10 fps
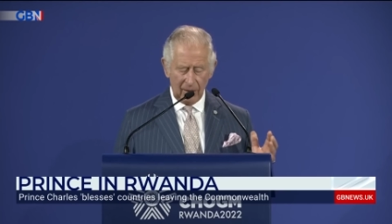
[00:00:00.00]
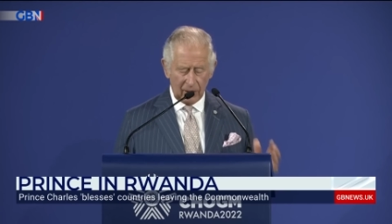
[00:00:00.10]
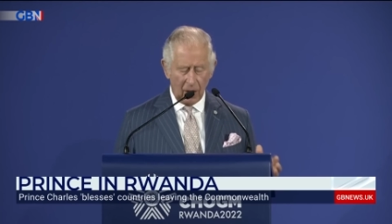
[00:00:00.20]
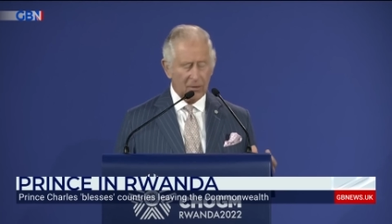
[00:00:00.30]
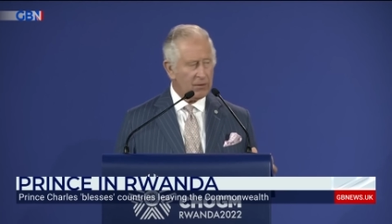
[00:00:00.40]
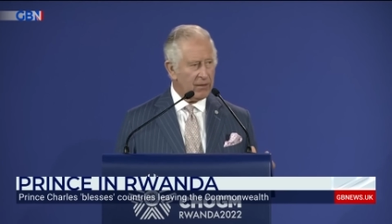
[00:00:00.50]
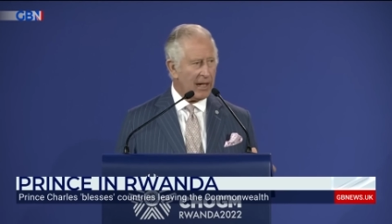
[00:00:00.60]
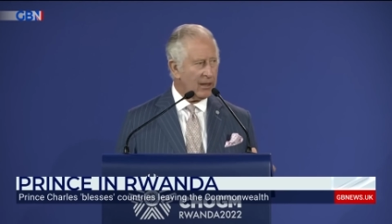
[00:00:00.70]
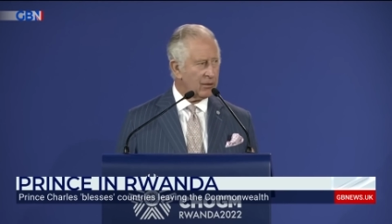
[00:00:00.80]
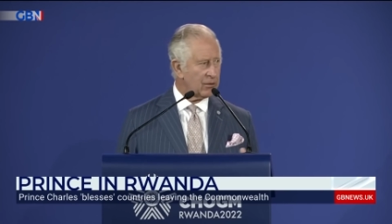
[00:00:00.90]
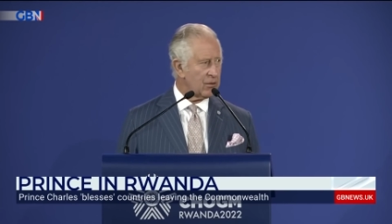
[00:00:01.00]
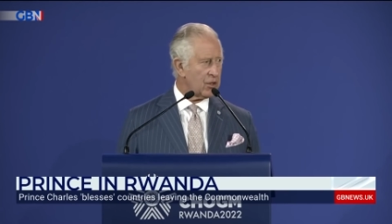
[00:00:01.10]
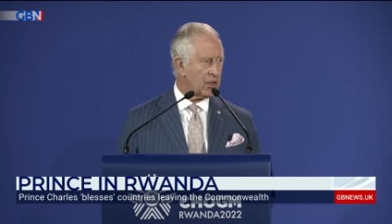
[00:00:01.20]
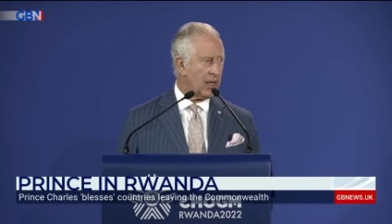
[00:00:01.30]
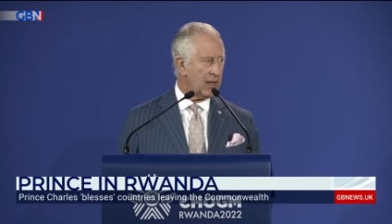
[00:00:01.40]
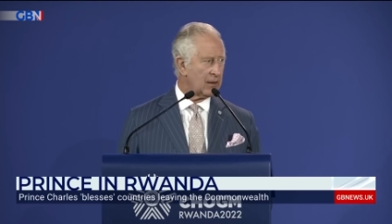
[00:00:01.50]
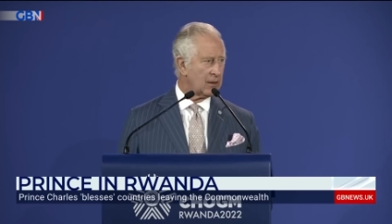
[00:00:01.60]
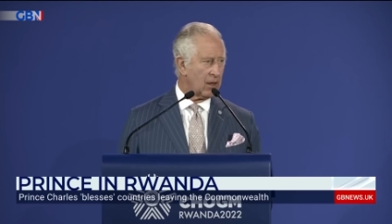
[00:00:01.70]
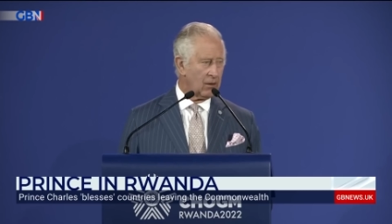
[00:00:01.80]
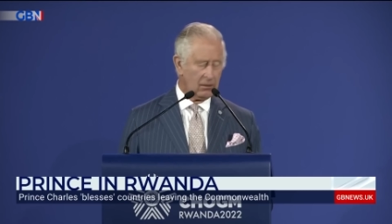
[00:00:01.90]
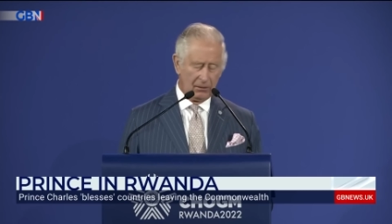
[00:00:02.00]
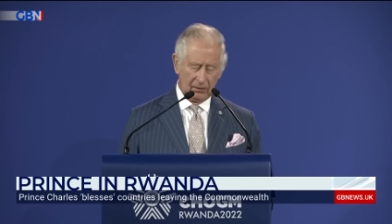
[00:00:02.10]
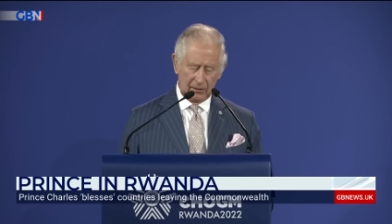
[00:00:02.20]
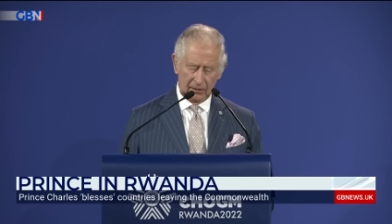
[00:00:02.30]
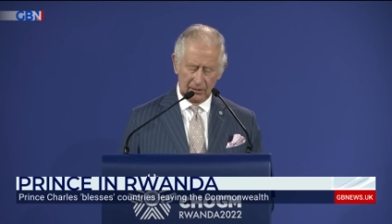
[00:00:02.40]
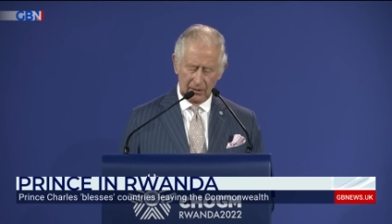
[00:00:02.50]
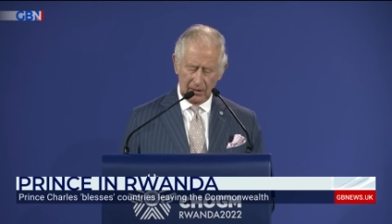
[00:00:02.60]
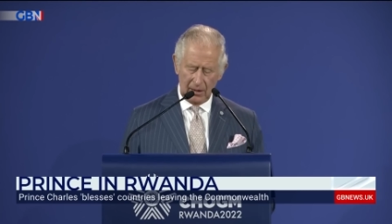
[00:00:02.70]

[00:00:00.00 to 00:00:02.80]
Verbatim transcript: our common values and shared goals,